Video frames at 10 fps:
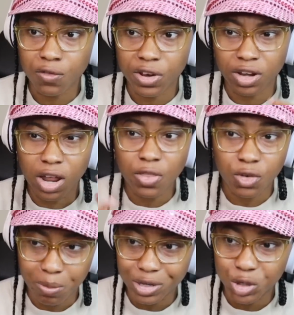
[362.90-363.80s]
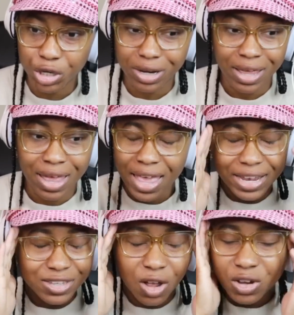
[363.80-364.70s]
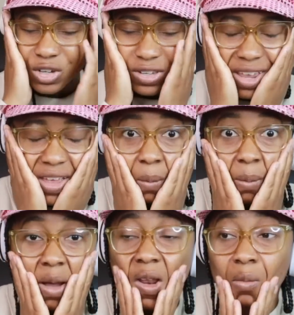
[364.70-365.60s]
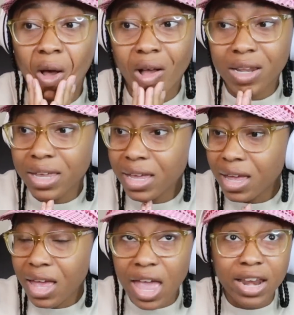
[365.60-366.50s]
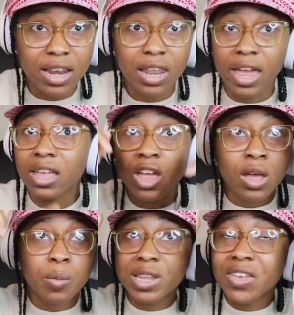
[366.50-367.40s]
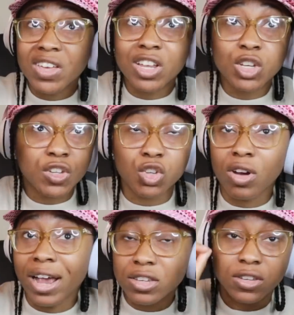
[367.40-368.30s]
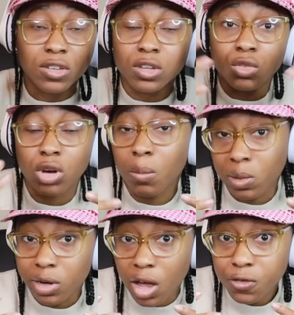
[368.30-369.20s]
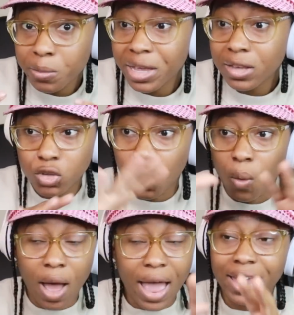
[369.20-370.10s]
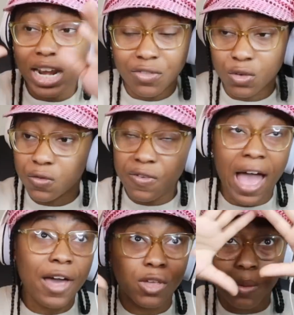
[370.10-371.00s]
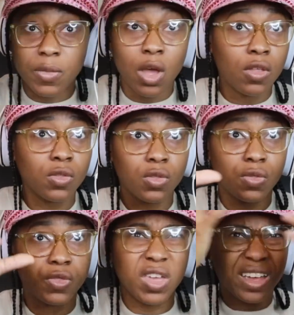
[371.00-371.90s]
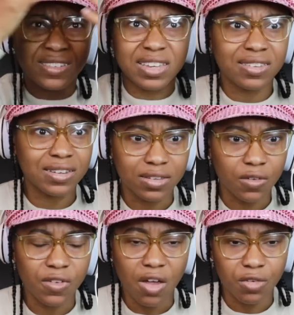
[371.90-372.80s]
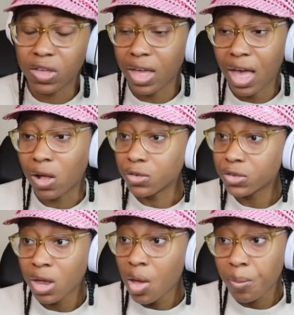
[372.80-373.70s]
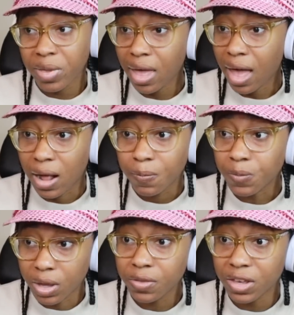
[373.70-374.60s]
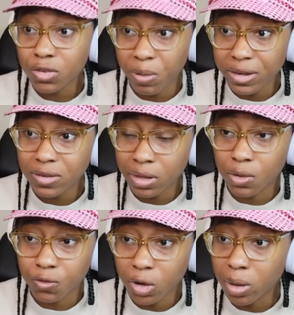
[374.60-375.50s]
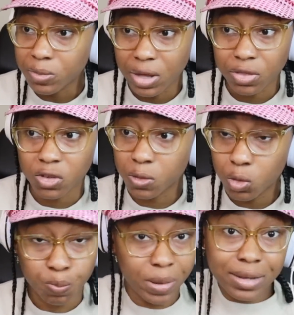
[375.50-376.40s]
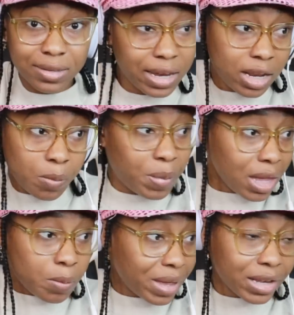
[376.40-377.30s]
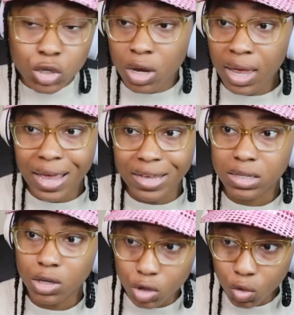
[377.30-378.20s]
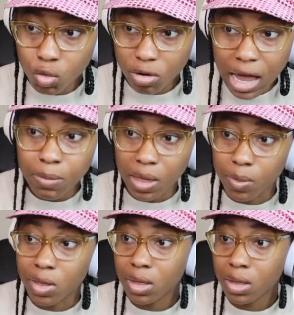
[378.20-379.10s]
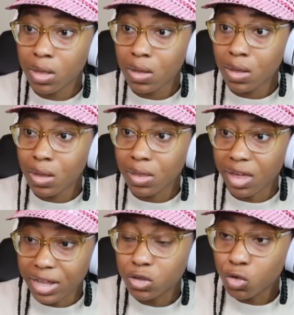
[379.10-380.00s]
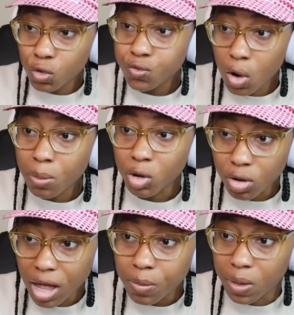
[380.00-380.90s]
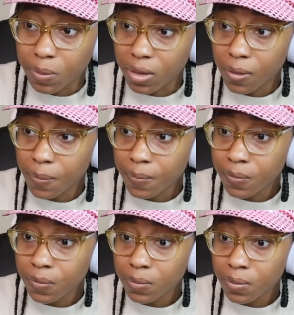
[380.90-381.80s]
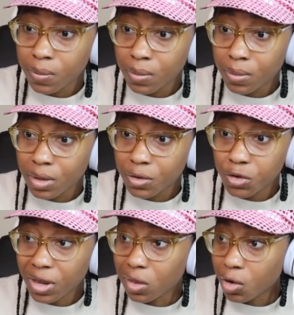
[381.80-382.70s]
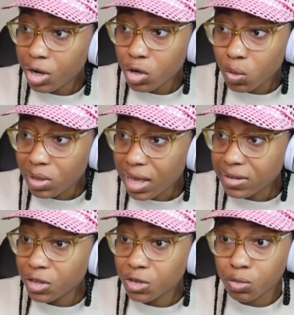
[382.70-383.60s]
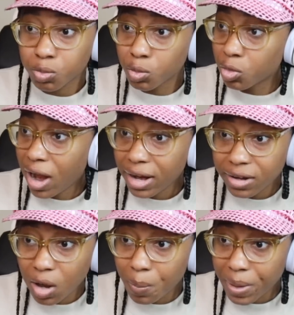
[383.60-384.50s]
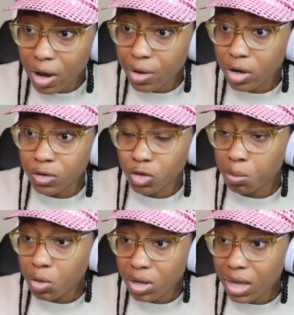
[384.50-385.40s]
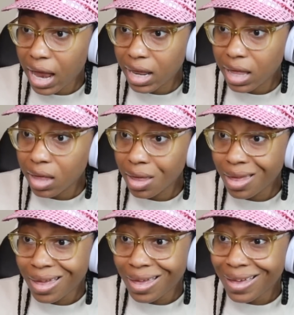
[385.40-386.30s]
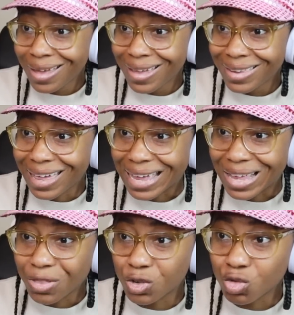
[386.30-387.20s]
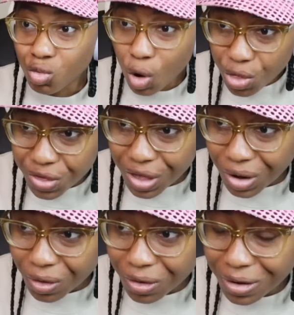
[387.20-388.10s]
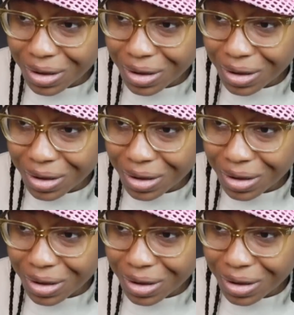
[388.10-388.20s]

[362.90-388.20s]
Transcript: in another dimension. It's all just like mind boggling. And like believing in Jesus Christ is trouble enough for me. So I can't even fathom the existence of everything else. But yeah, this basically confirms that this big titty pink bitch is the new Crybaby. Like it's a new form of Crybaby. She said learning new lessons, cracking down barriers, communicating. Like there's growth here